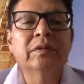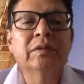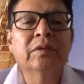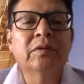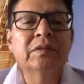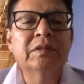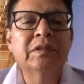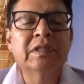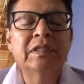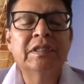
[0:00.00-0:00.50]

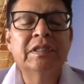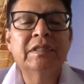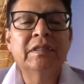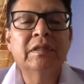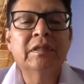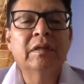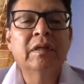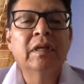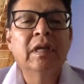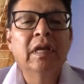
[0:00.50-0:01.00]
Don't
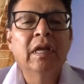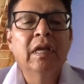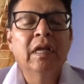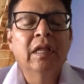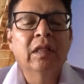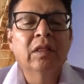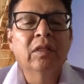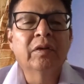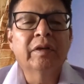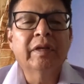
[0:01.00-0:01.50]
just
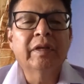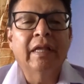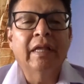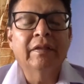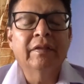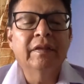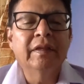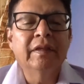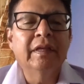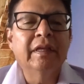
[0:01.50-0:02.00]
look
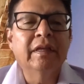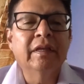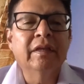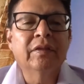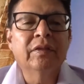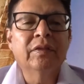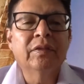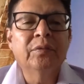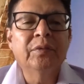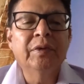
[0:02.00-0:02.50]
at the
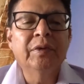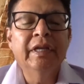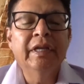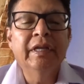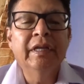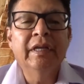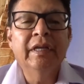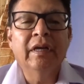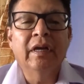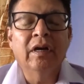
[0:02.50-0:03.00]

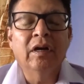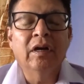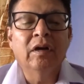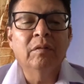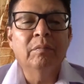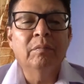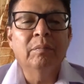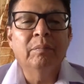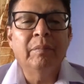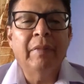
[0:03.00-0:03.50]
3
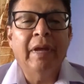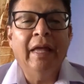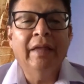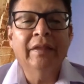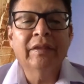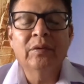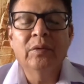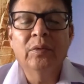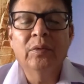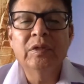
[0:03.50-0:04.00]
math
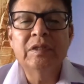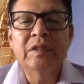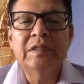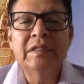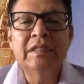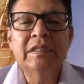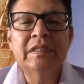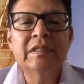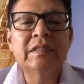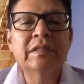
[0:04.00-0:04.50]

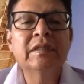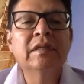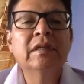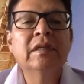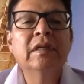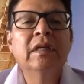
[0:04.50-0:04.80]
courses